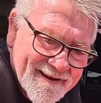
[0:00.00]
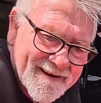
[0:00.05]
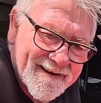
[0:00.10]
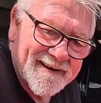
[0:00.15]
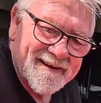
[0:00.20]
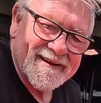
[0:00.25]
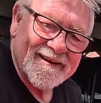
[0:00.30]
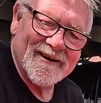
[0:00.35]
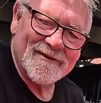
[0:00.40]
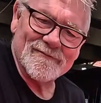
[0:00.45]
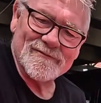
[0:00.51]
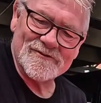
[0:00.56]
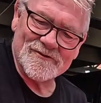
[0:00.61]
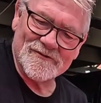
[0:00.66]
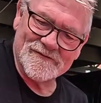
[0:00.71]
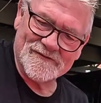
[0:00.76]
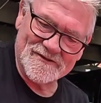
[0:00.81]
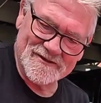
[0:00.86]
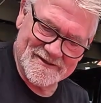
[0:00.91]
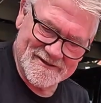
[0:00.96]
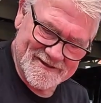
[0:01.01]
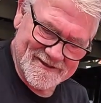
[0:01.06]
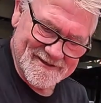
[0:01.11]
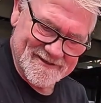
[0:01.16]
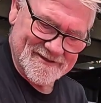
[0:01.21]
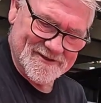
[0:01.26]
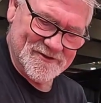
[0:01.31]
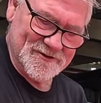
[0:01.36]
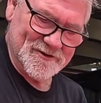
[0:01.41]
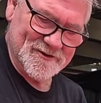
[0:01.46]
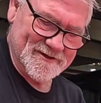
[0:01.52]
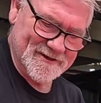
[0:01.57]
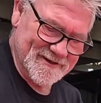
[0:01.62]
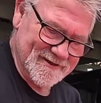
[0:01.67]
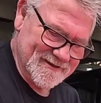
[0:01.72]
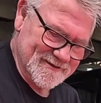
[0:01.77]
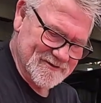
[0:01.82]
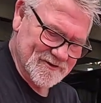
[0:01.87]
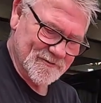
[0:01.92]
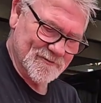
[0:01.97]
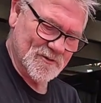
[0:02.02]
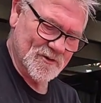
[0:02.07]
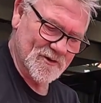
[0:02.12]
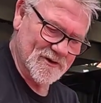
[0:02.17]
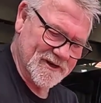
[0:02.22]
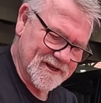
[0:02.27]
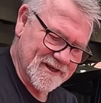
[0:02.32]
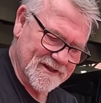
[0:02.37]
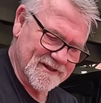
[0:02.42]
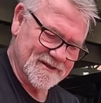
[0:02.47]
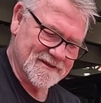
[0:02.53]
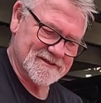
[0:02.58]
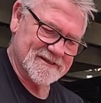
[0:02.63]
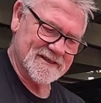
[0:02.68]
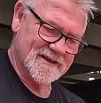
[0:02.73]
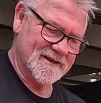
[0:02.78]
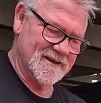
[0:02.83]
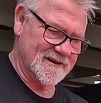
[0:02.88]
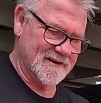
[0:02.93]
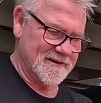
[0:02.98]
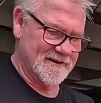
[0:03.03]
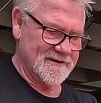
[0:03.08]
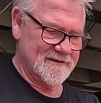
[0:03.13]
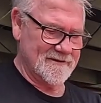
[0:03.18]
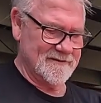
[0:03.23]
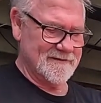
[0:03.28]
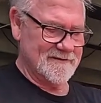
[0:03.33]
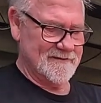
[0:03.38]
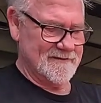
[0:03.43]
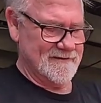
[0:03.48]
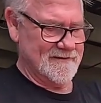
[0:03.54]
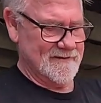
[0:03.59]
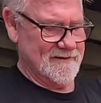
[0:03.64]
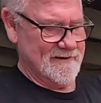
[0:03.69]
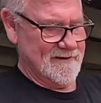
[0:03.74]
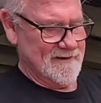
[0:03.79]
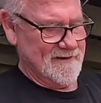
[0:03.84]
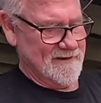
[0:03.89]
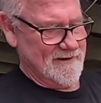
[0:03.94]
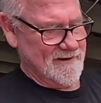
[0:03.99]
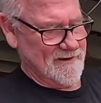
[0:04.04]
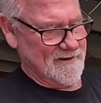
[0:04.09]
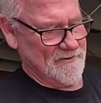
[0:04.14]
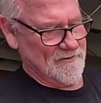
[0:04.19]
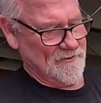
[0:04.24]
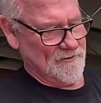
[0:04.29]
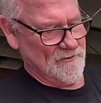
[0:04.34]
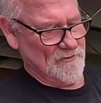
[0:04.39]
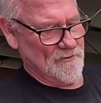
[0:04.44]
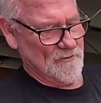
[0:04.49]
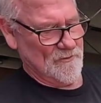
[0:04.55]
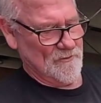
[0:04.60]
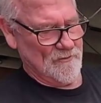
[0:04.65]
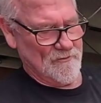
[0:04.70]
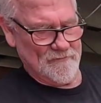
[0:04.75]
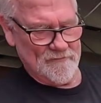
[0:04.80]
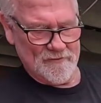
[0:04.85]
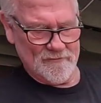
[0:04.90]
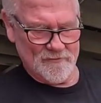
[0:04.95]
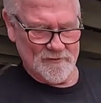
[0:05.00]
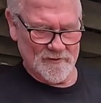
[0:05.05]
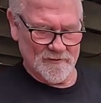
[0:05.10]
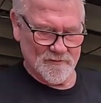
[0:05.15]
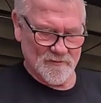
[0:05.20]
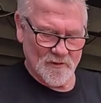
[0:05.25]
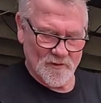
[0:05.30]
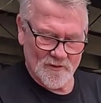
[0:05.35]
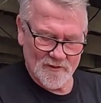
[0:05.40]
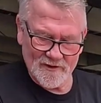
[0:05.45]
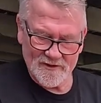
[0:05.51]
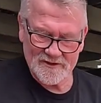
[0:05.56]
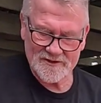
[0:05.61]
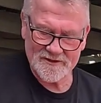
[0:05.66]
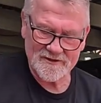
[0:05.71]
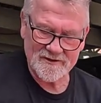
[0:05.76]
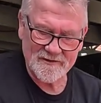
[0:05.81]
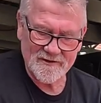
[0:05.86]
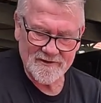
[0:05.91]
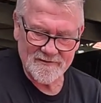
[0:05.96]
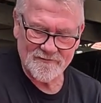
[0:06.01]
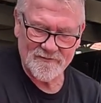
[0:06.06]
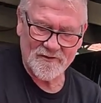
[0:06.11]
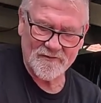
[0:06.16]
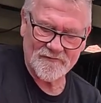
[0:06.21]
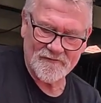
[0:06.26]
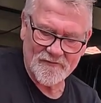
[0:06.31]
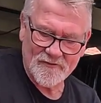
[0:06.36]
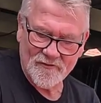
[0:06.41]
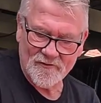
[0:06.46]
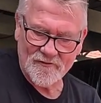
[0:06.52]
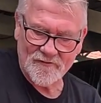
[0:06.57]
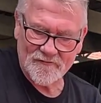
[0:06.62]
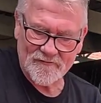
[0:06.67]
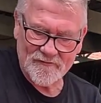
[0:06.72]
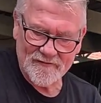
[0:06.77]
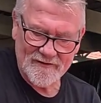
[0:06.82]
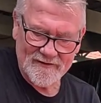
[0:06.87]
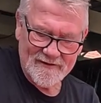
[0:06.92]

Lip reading: And it comes off just as good. So I'm going to give this car a good going over with the polish, buff it off.